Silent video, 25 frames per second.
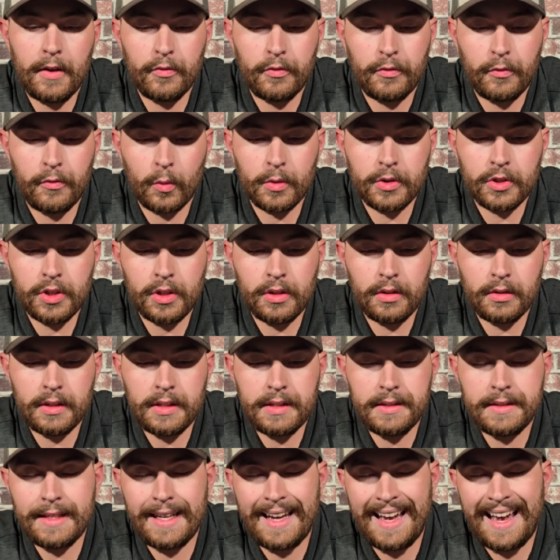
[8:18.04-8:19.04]

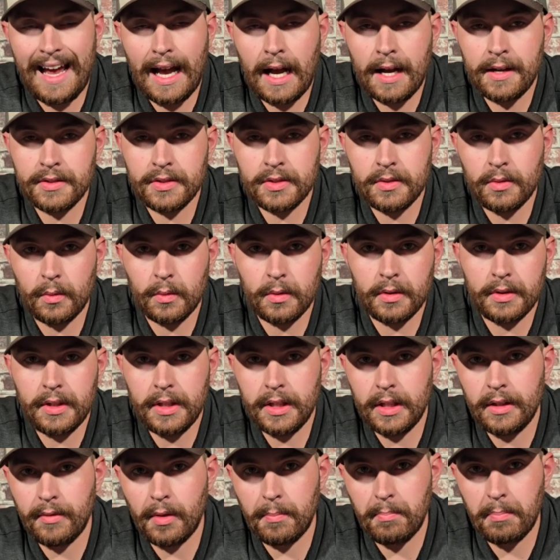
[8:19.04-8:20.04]
unfortunately cast or
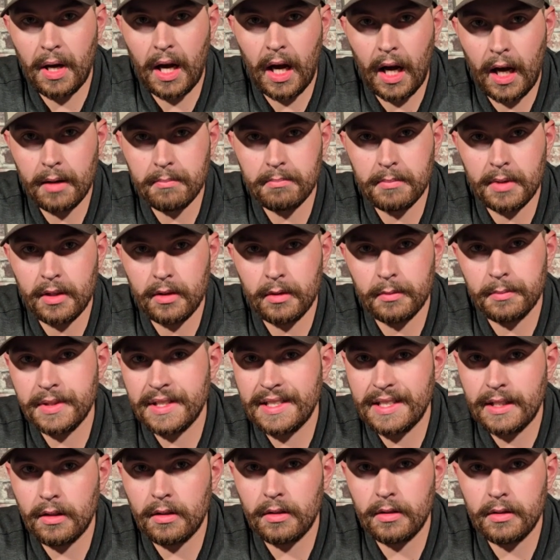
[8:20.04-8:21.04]
kind of a pot metal
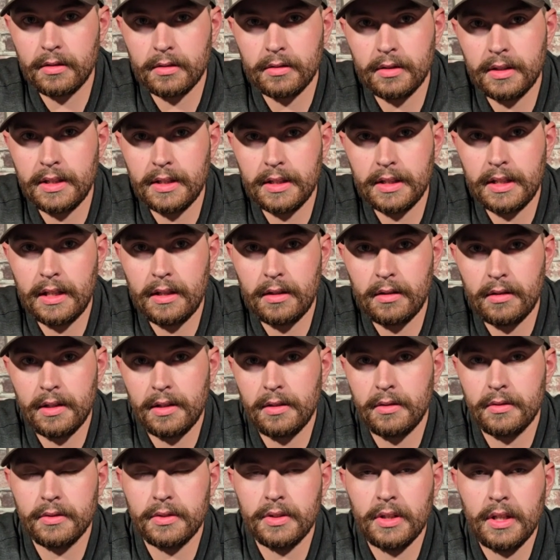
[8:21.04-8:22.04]
material indicator
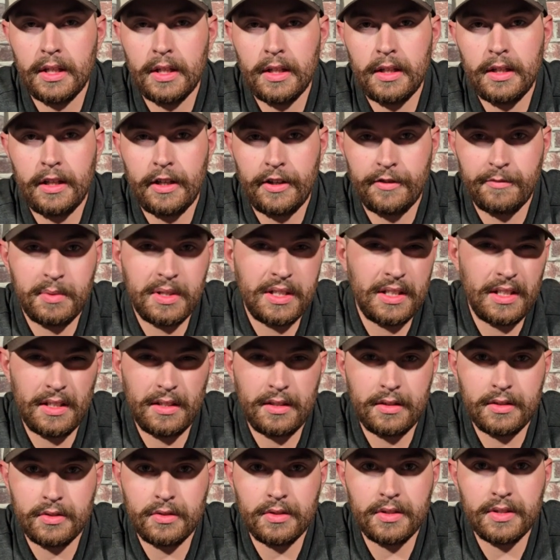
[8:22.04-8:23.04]
needles have been the
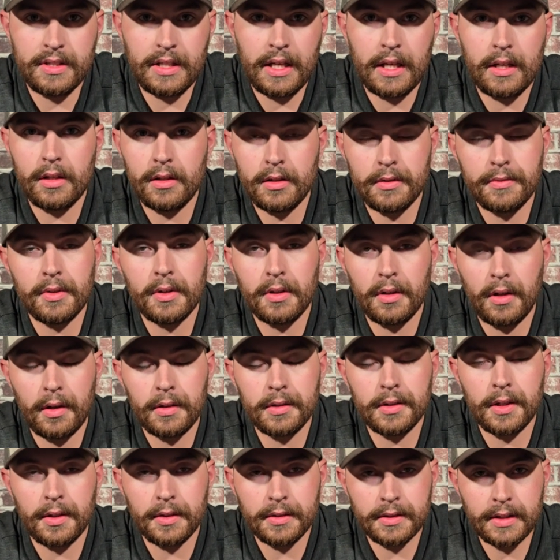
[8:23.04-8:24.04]
industry standard for a
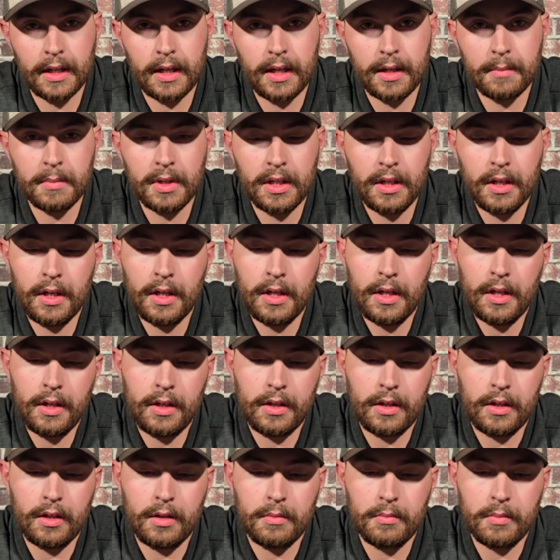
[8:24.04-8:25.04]
long, long time.
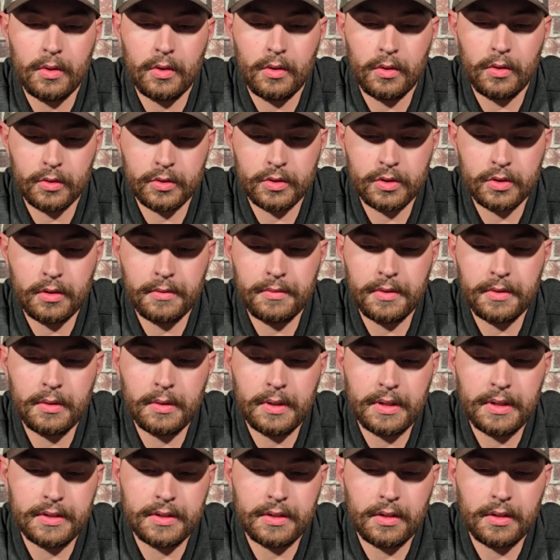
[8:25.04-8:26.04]

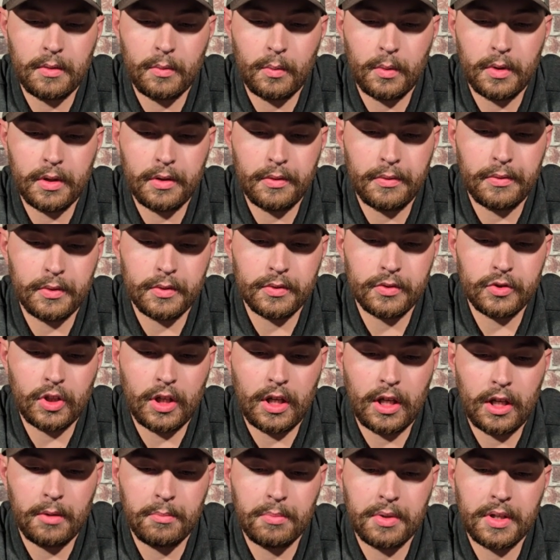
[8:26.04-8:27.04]
UltraView has done a wonderful
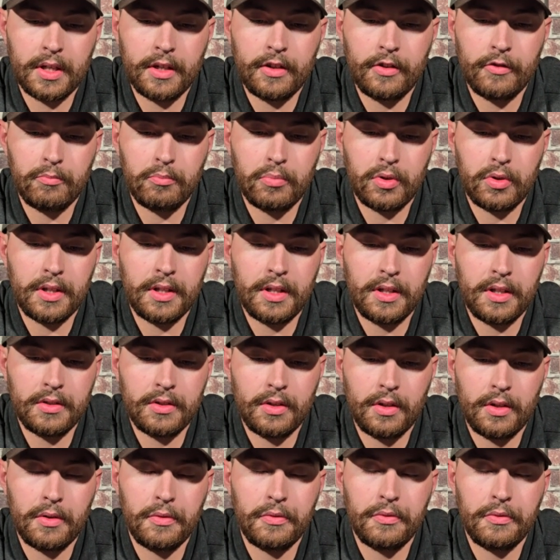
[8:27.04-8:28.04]
job kind of bringing
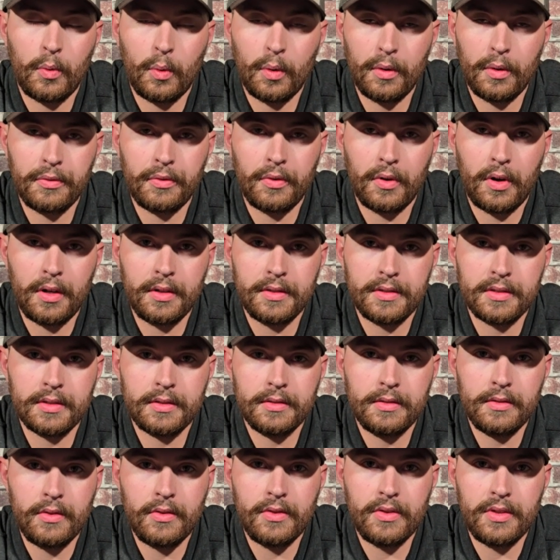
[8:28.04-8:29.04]
to the
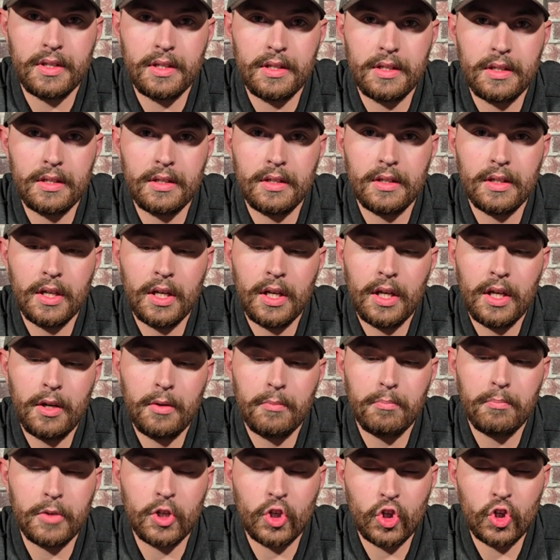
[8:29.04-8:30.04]
forefront the
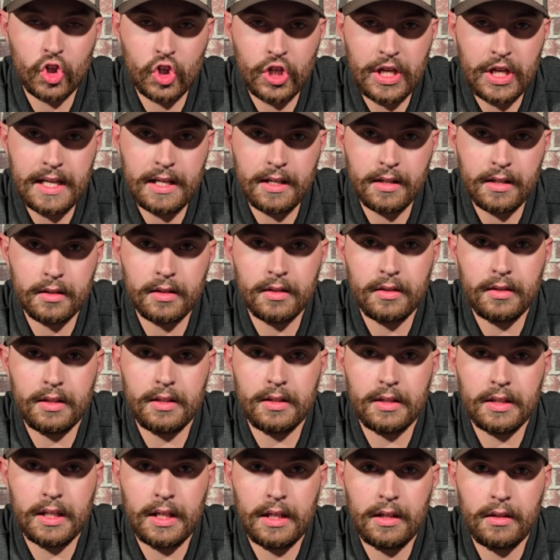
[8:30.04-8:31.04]
machined
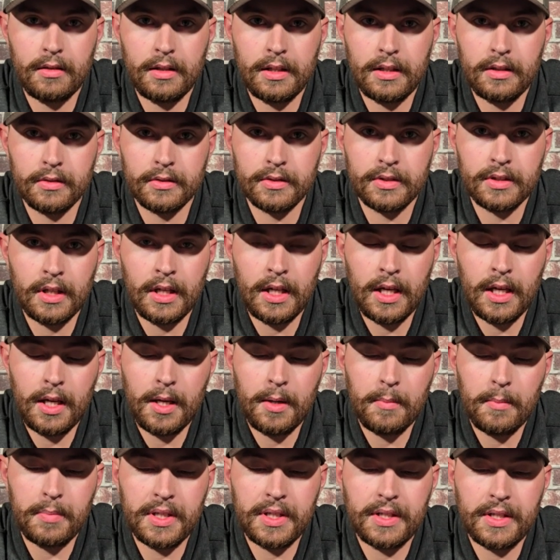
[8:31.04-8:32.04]
indicator needles
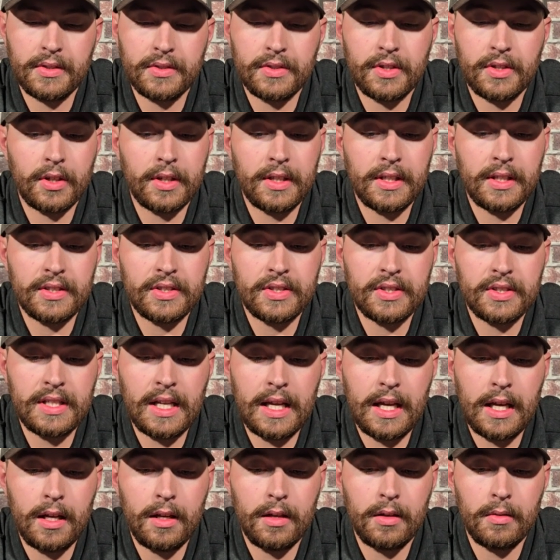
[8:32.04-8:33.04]
because they're going to
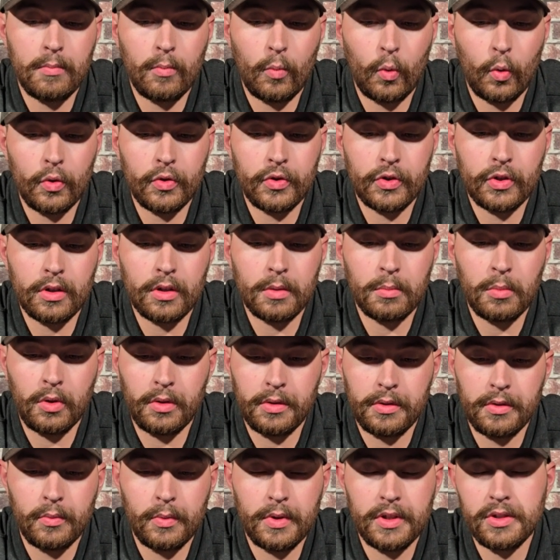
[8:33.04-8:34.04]
stay more
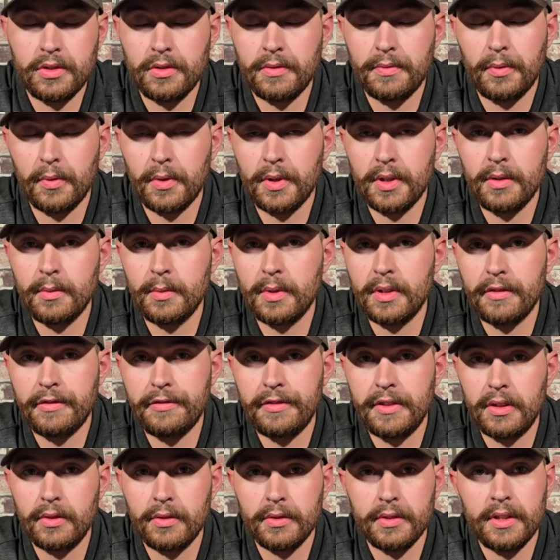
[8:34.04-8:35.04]
durable and rigid for you in the
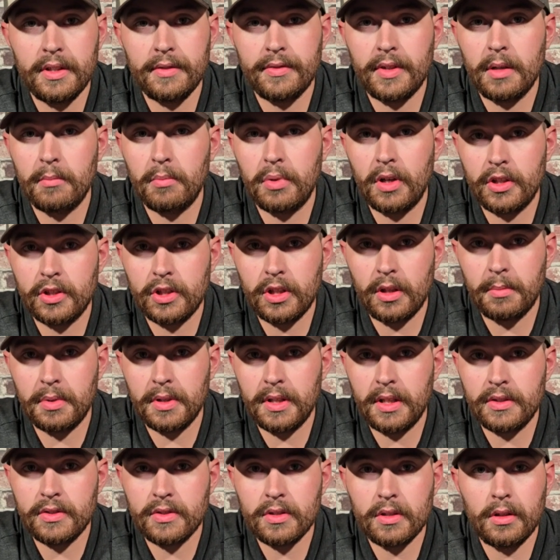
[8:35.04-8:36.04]
field. If they brush up
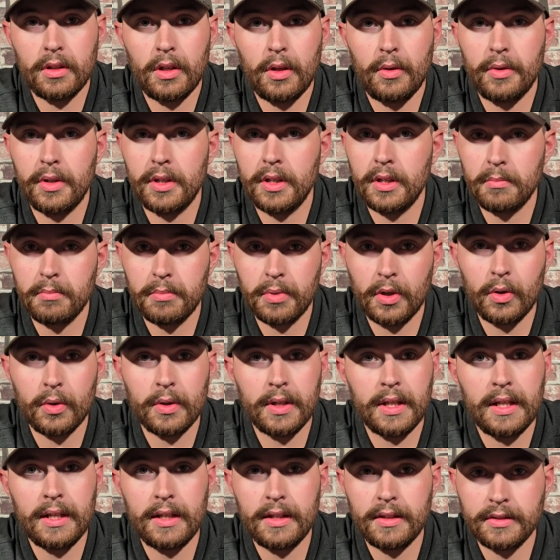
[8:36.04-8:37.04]
against clothing,
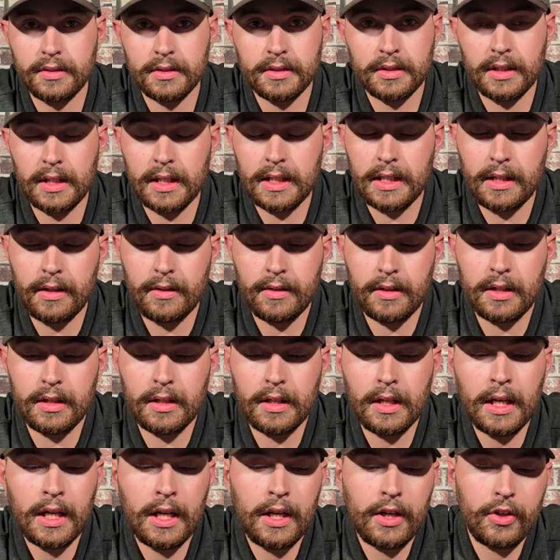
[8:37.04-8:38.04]
bow case,
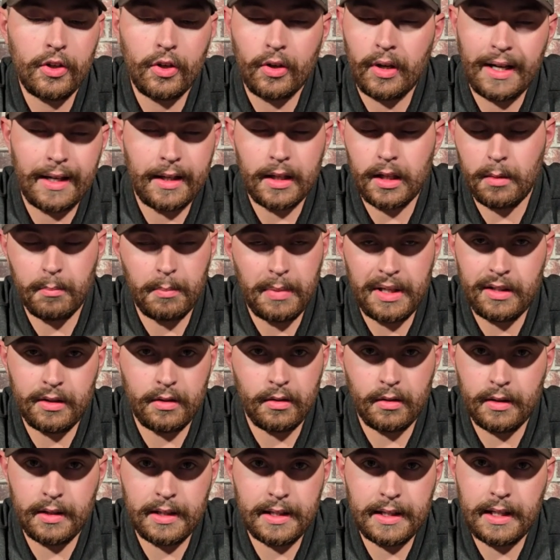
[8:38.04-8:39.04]
anything, you're not going to
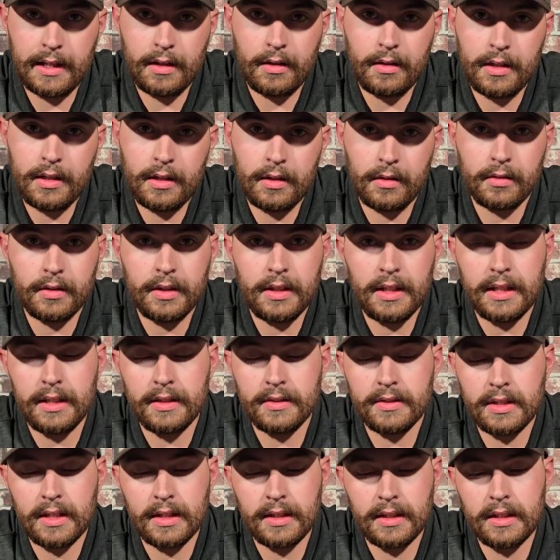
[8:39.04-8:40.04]
bend your indicator needle
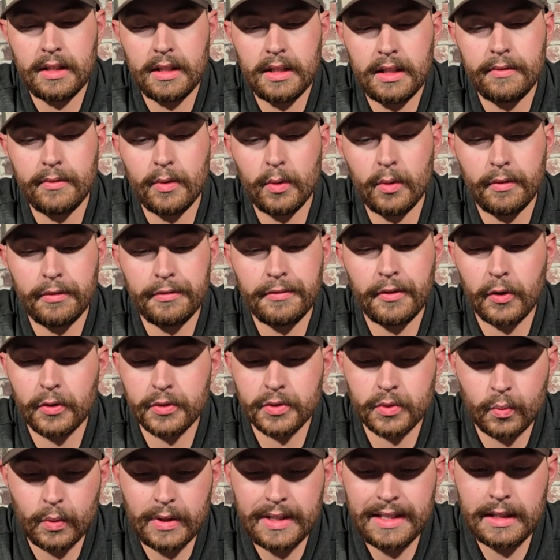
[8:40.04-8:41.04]
and it's not going to give you a
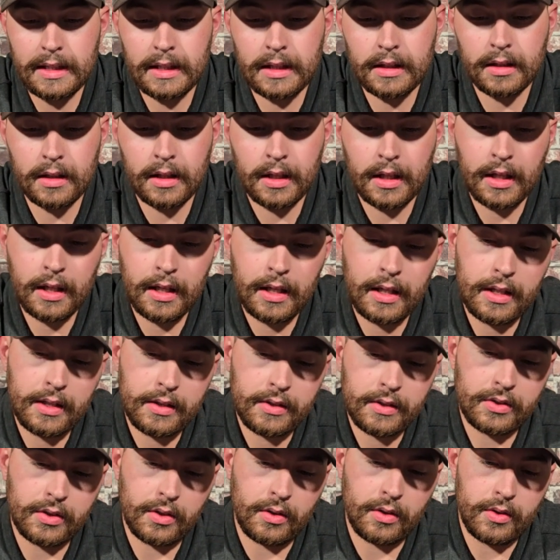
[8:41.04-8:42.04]
false reading.
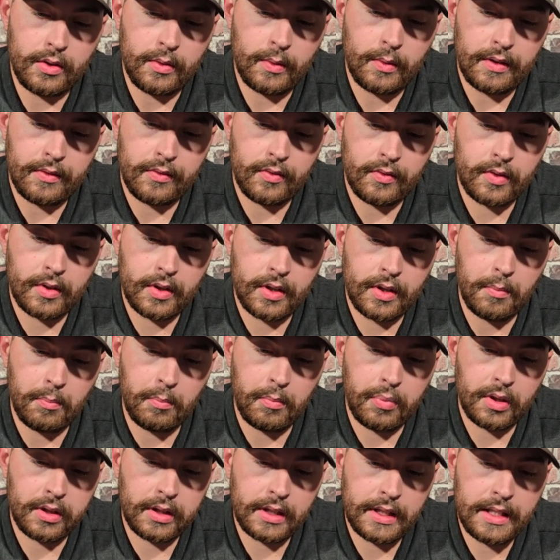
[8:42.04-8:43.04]
So you have
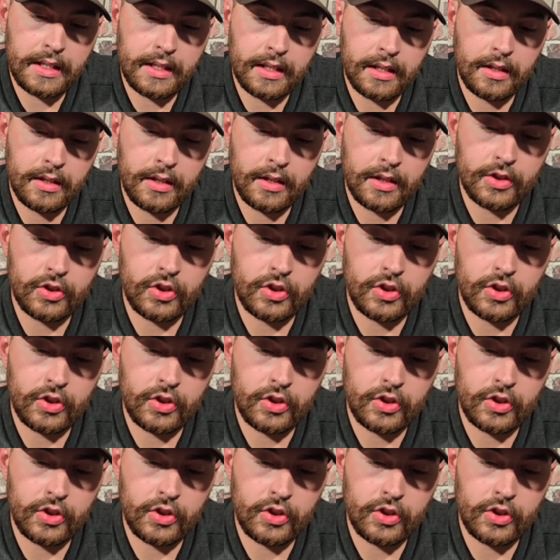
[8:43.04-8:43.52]
complete